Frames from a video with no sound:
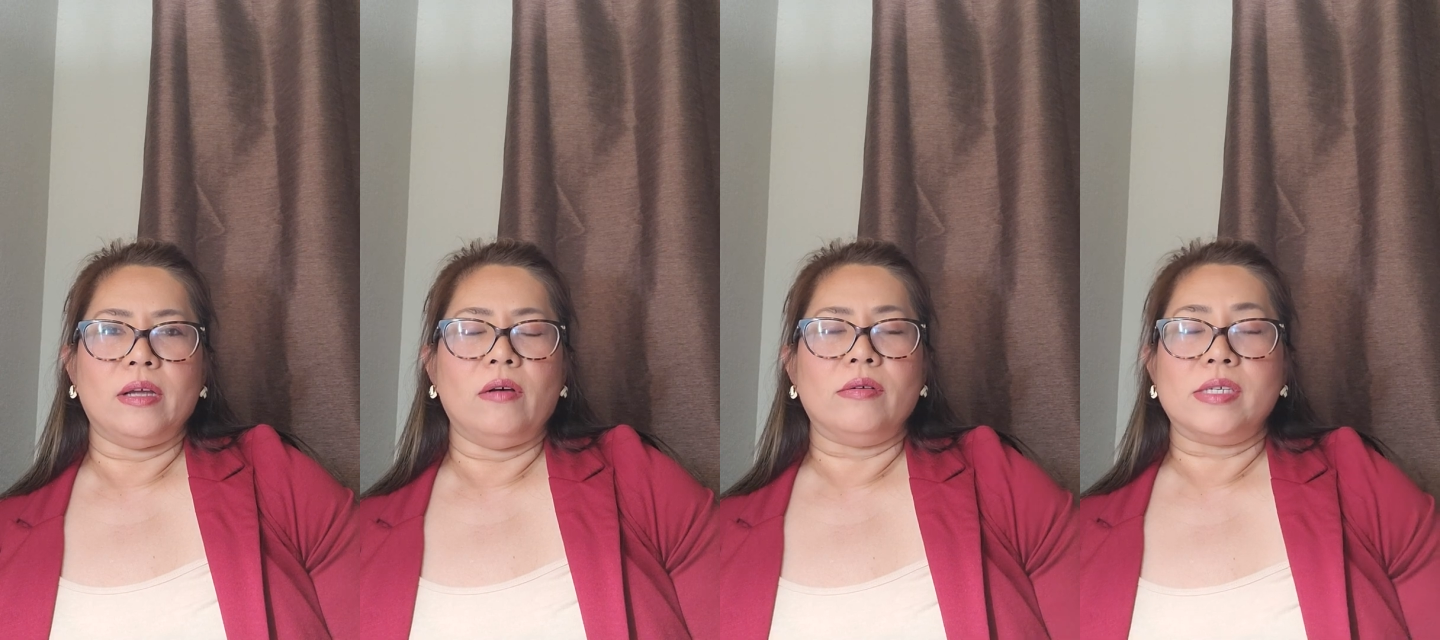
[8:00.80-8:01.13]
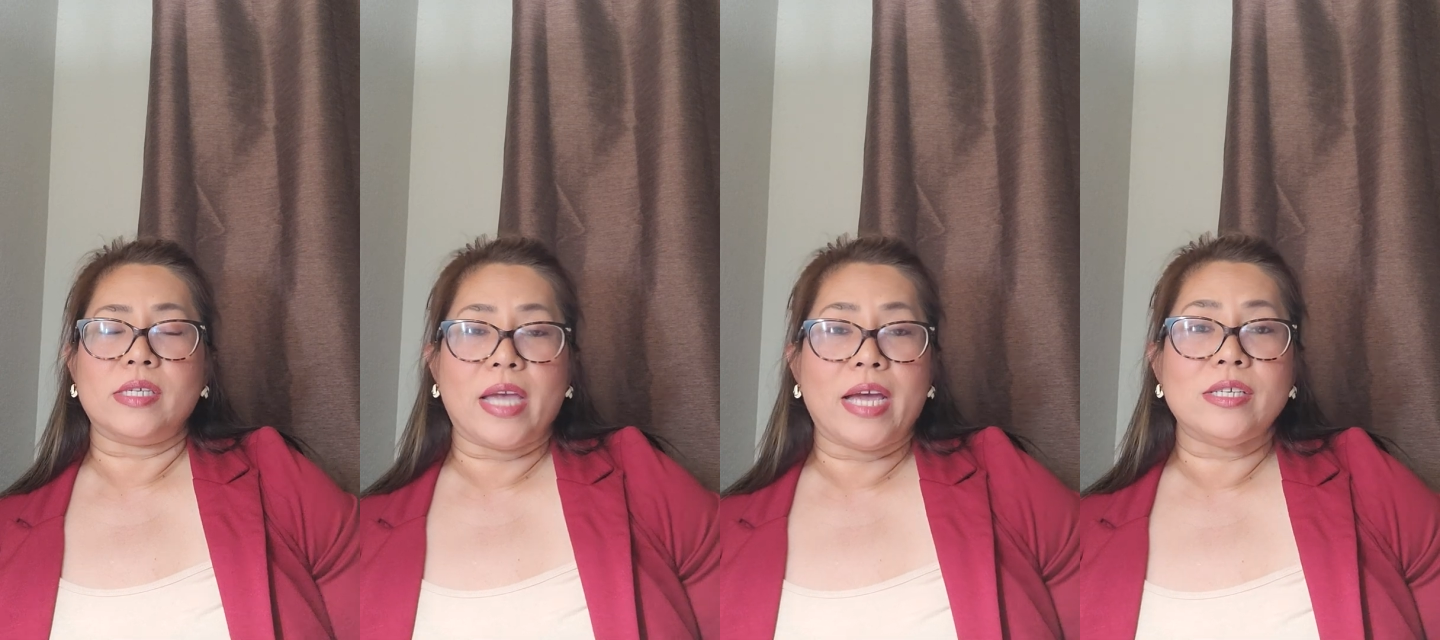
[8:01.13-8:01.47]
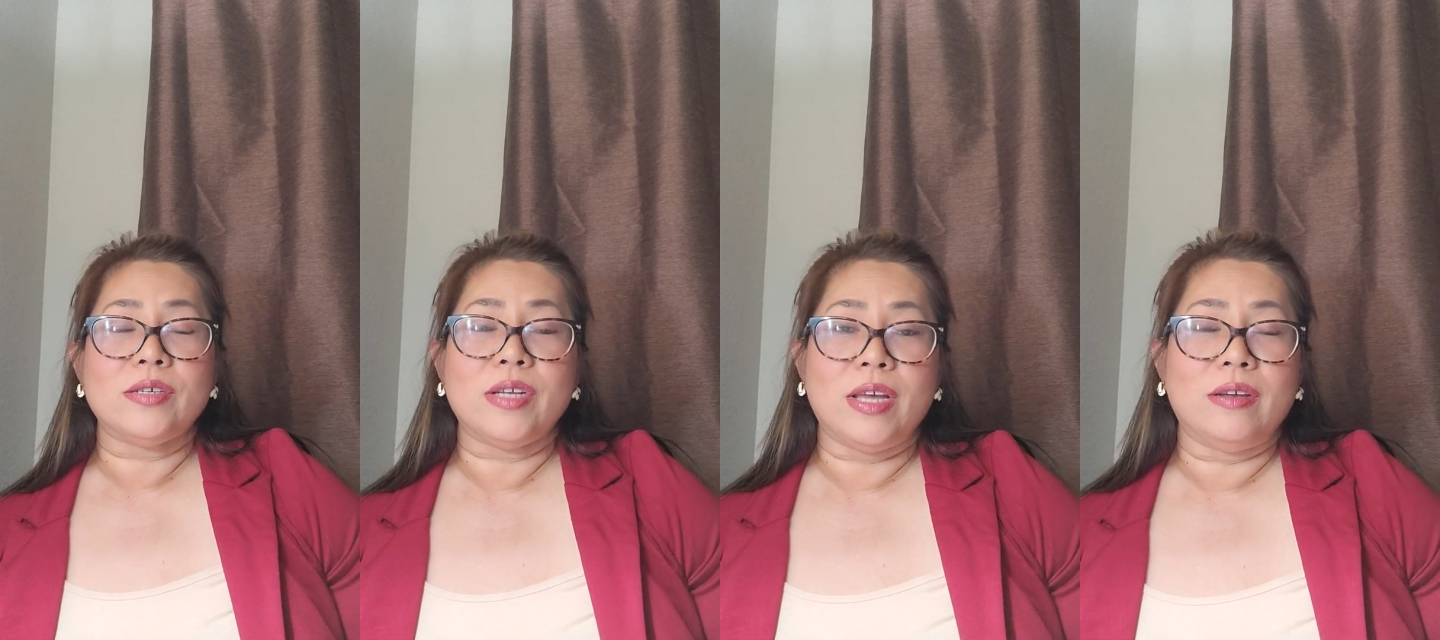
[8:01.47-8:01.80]

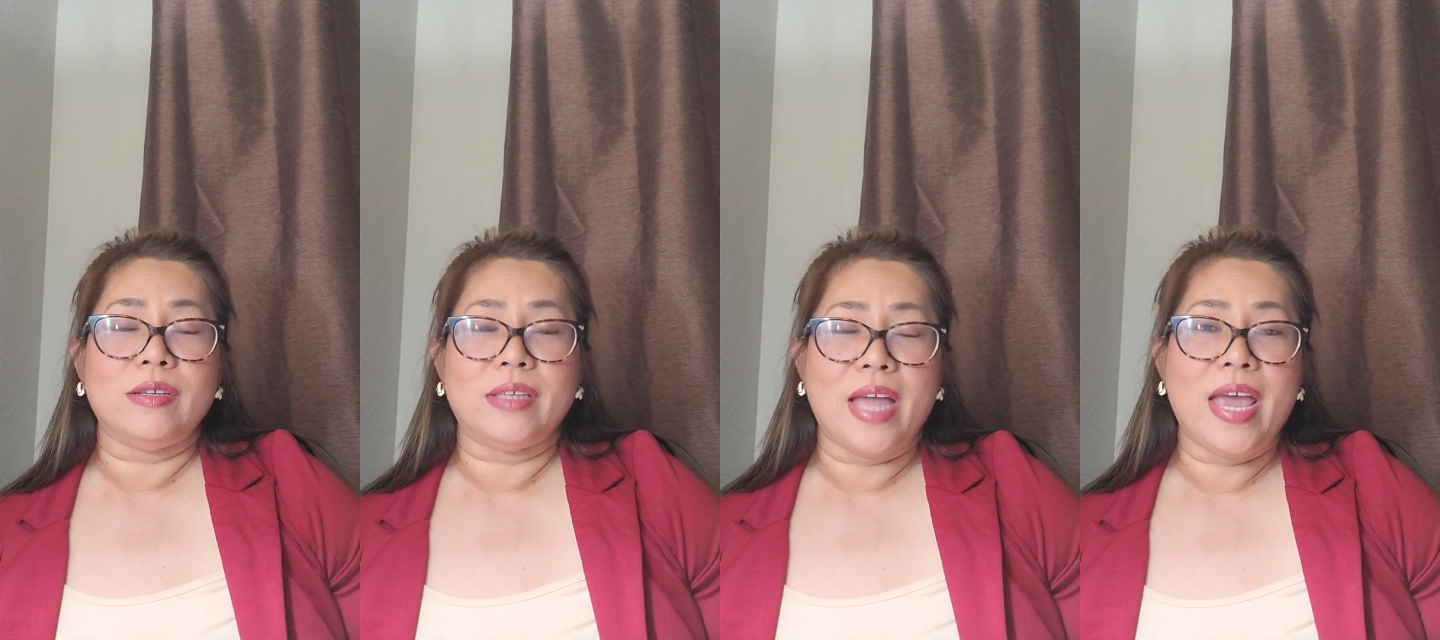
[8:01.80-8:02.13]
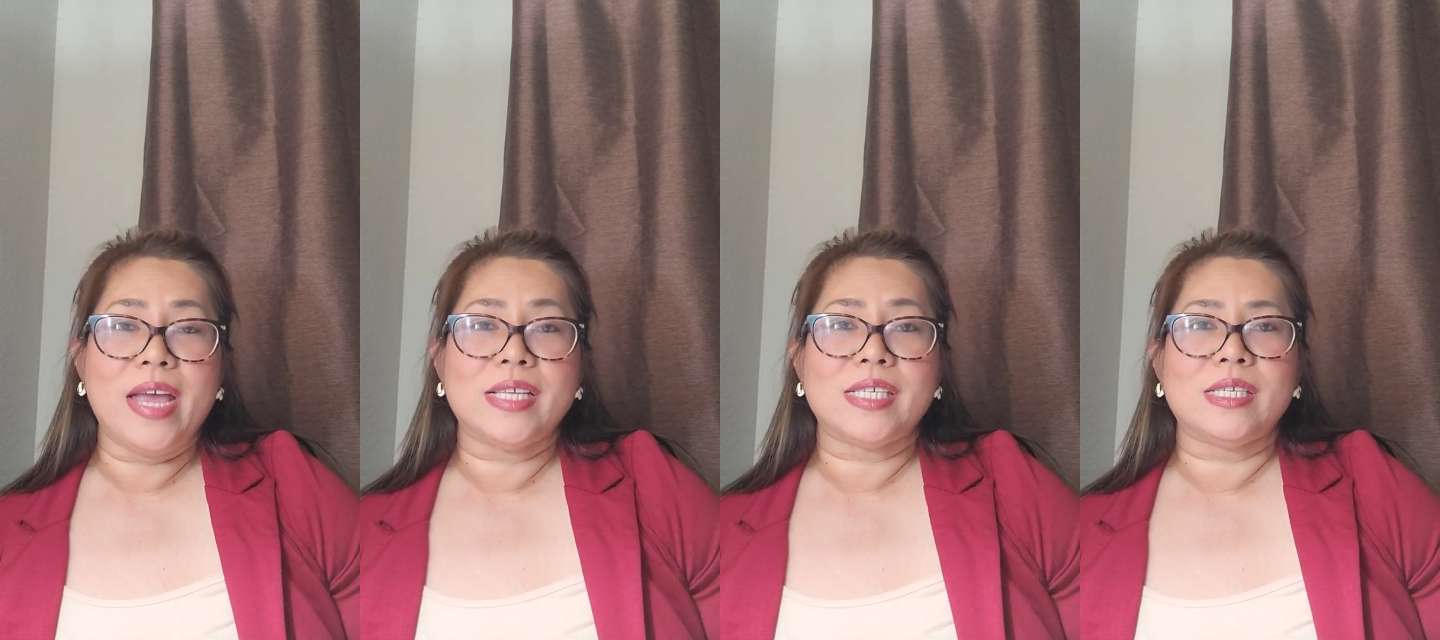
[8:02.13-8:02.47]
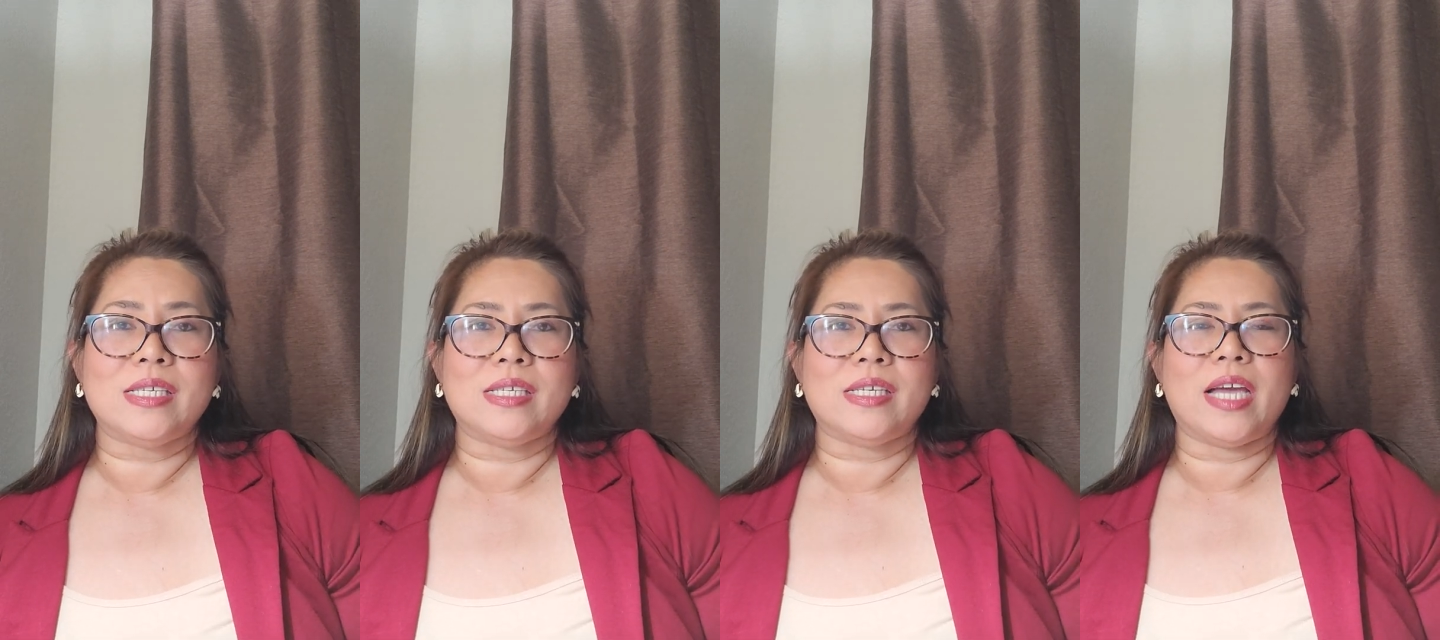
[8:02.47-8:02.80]
scheduling
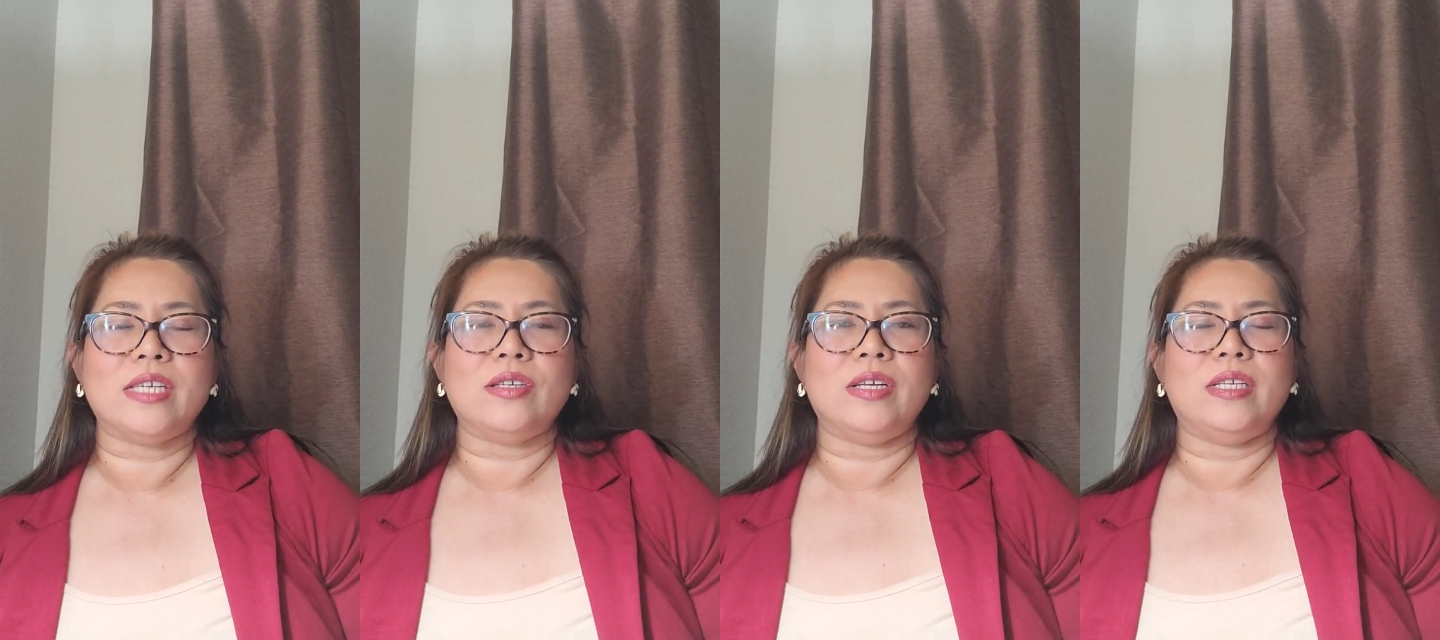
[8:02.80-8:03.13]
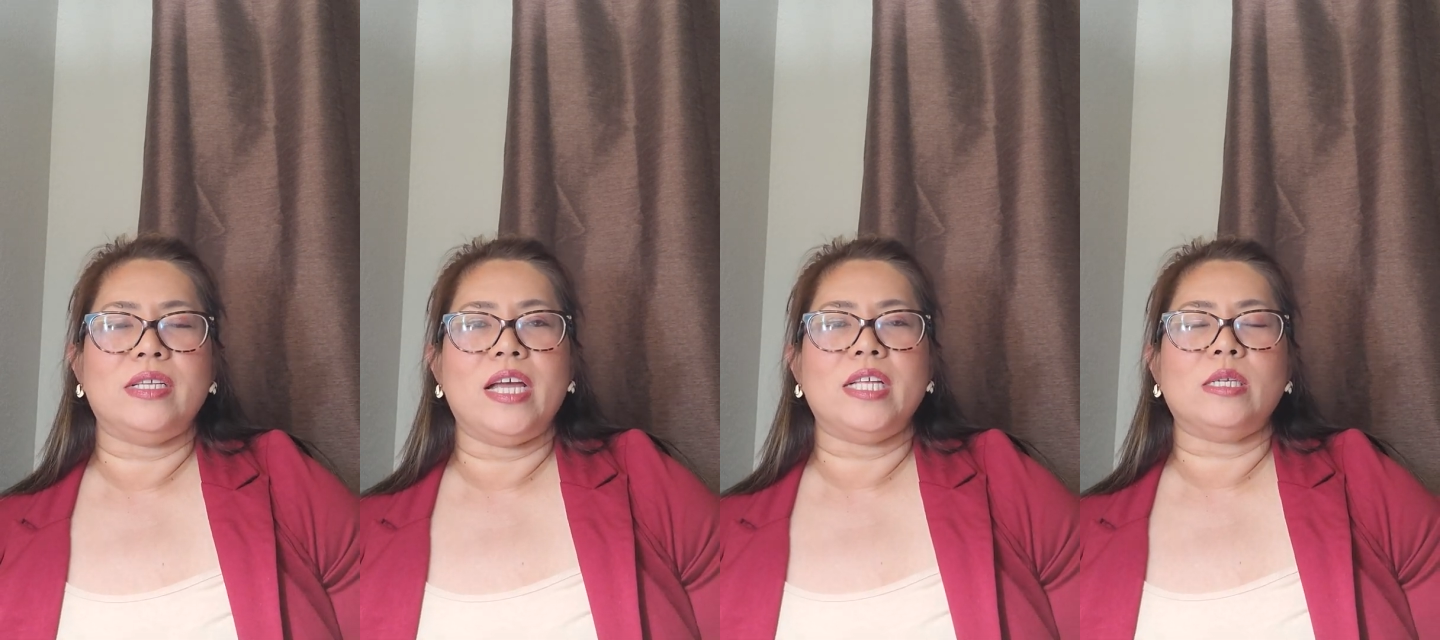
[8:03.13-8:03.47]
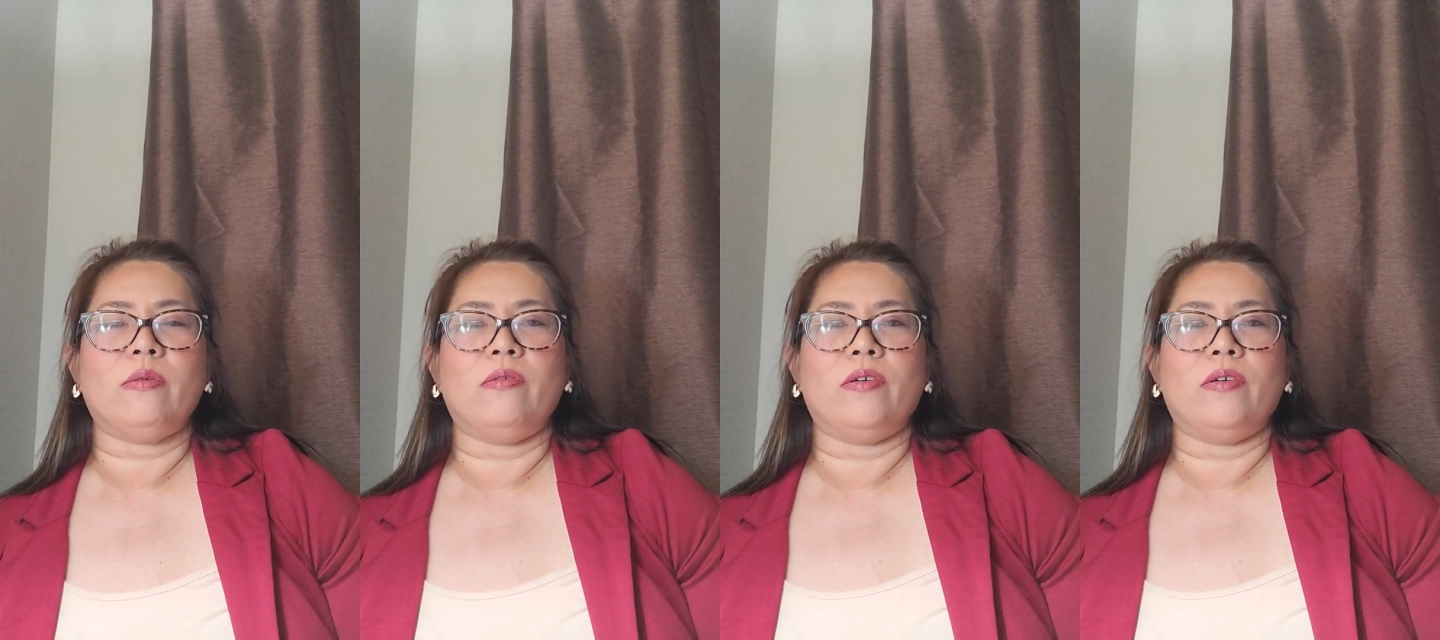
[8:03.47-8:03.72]
dates